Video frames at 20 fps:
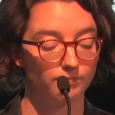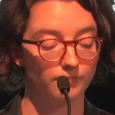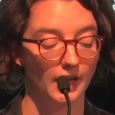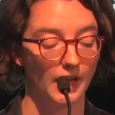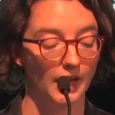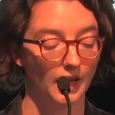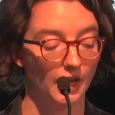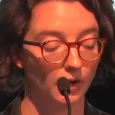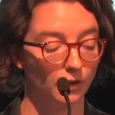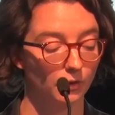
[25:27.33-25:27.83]

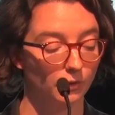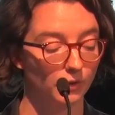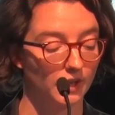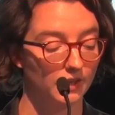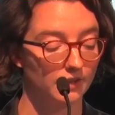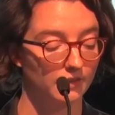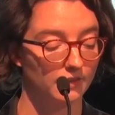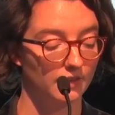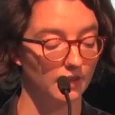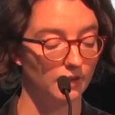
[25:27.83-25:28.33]
How
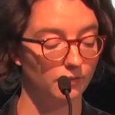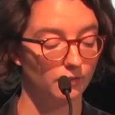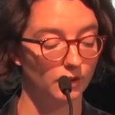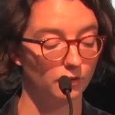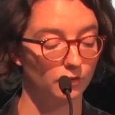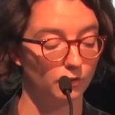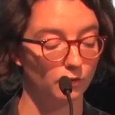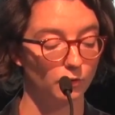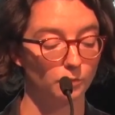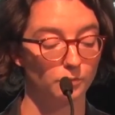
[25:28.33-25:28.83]
can
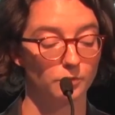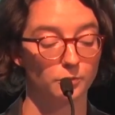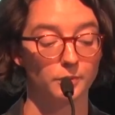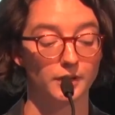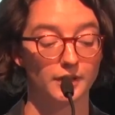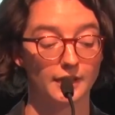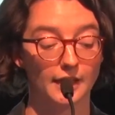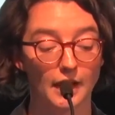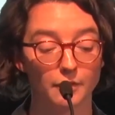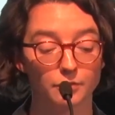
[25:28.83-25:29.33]
savings groups
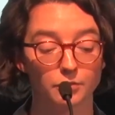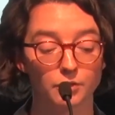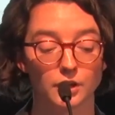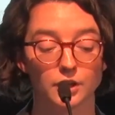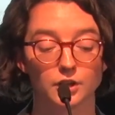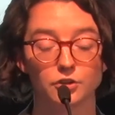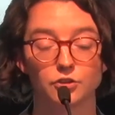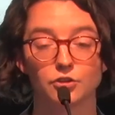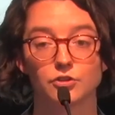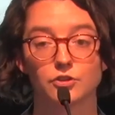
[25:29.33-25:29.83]
be
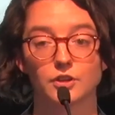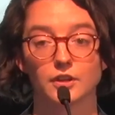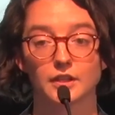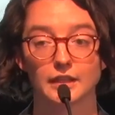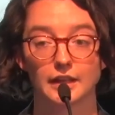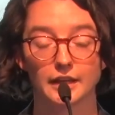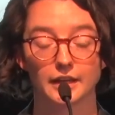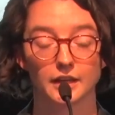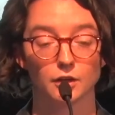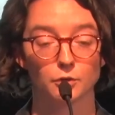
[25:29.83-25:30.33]
leveraged to
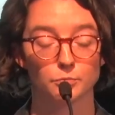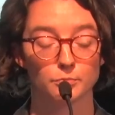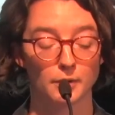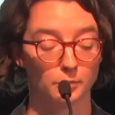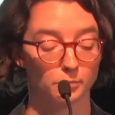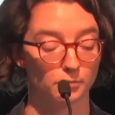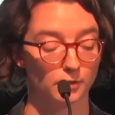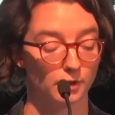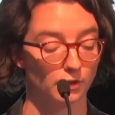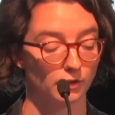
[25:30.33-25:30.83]
link
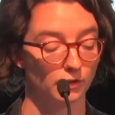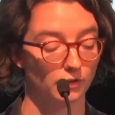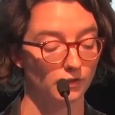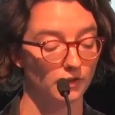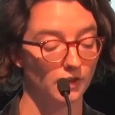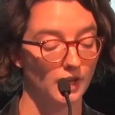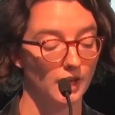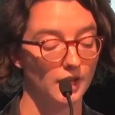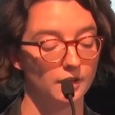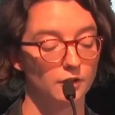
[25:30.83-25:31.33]

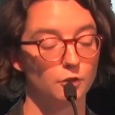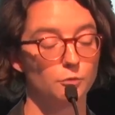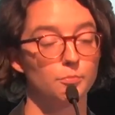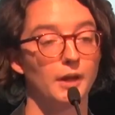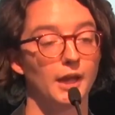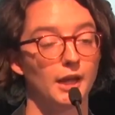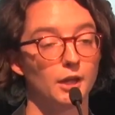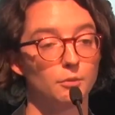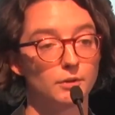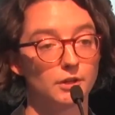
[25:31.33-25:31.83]
members to
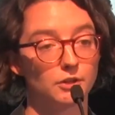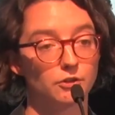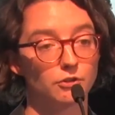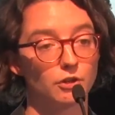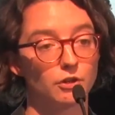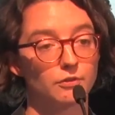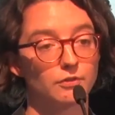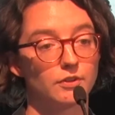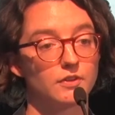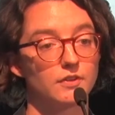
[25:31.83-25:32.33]
payment
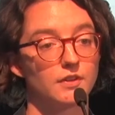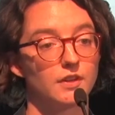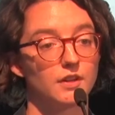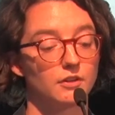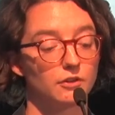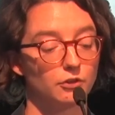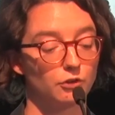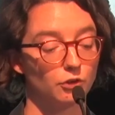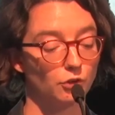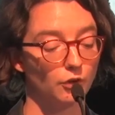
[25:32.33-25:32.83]

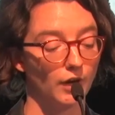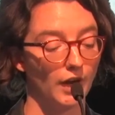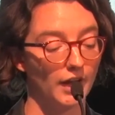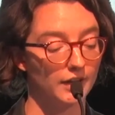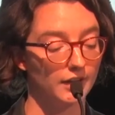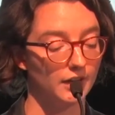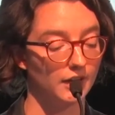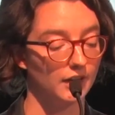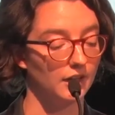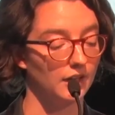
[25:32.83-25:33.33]
services,
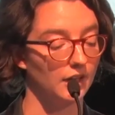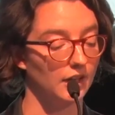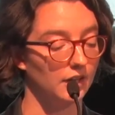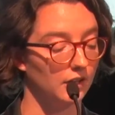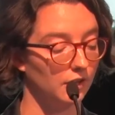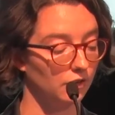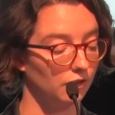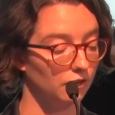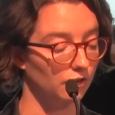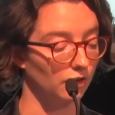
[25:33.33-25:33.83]
credit,
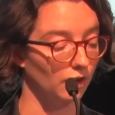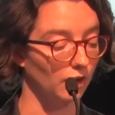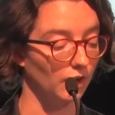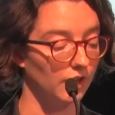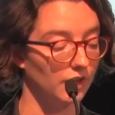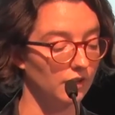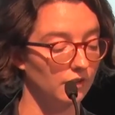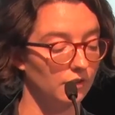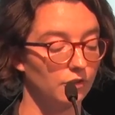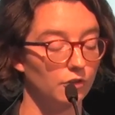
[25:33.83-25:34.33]
and
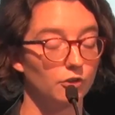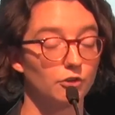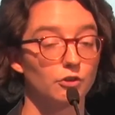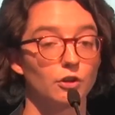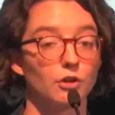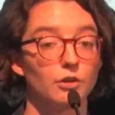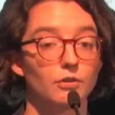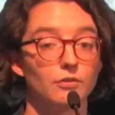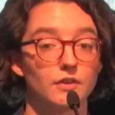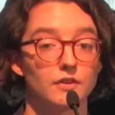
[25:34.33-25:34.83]
insurance to
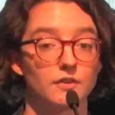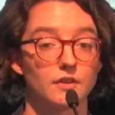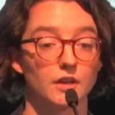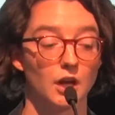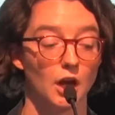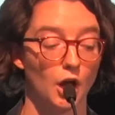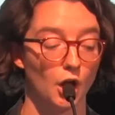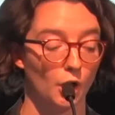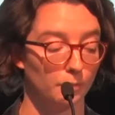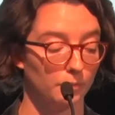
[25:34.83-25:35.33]
serve as a
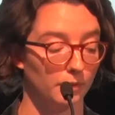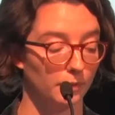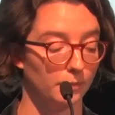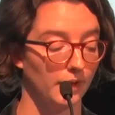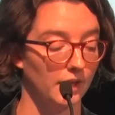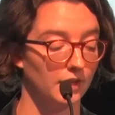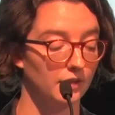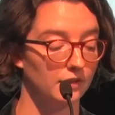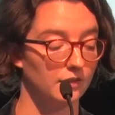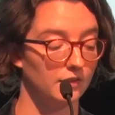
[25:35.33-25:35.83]

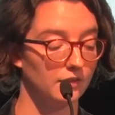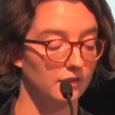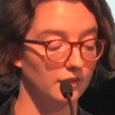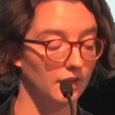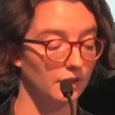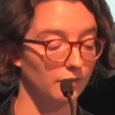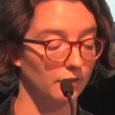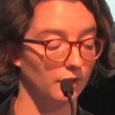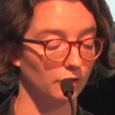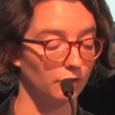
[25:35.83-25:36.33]
complement to
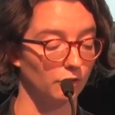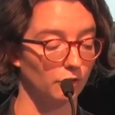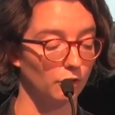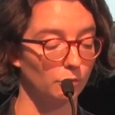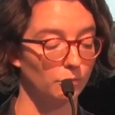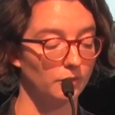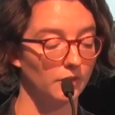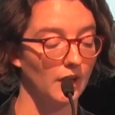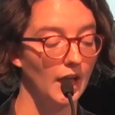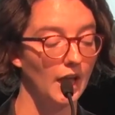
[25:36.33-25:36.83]
savings
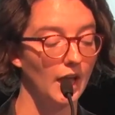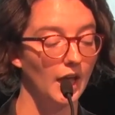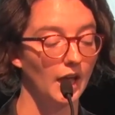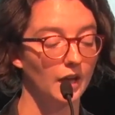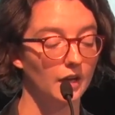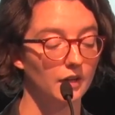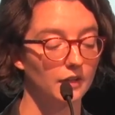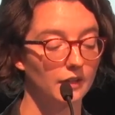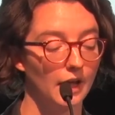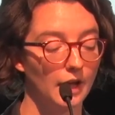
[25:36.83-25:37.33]
groups
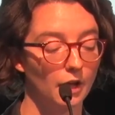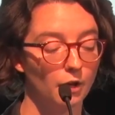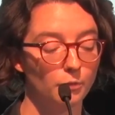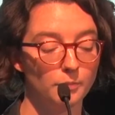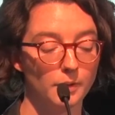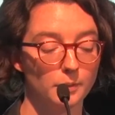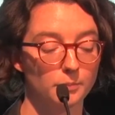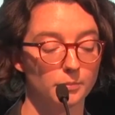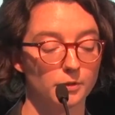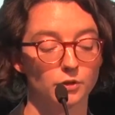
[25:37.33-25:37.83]
and allow
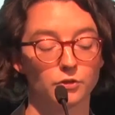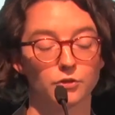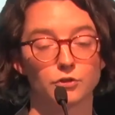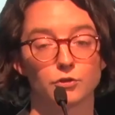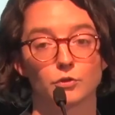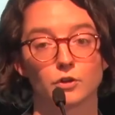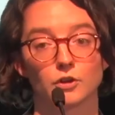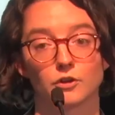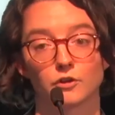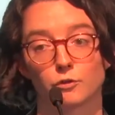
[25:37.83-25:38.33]
members
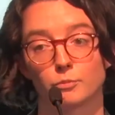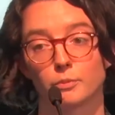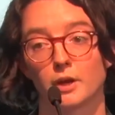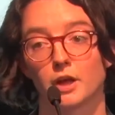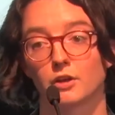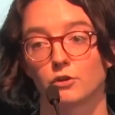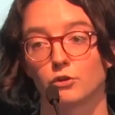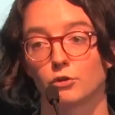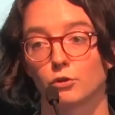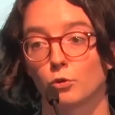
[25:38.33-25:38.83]
to
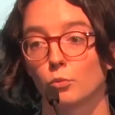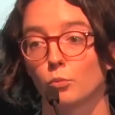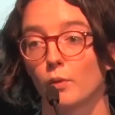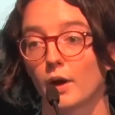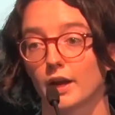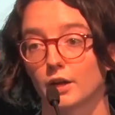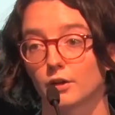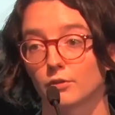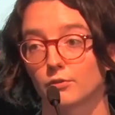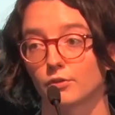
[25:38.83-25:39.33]
respond to a
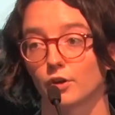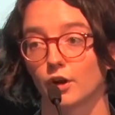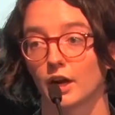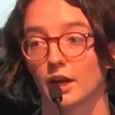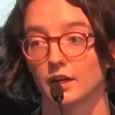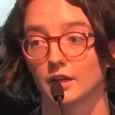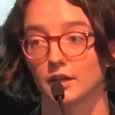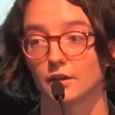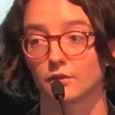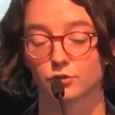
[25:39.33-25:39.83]
wider
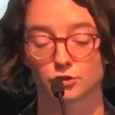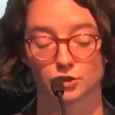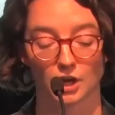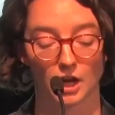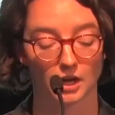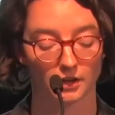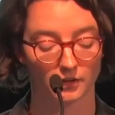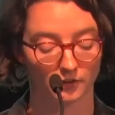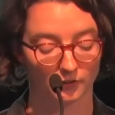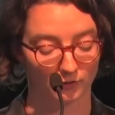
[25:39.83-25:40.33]
variety of
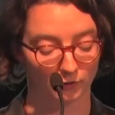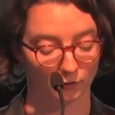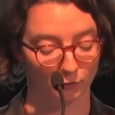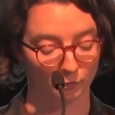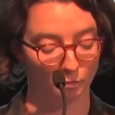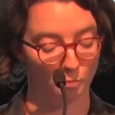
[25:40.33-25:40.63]
shocks?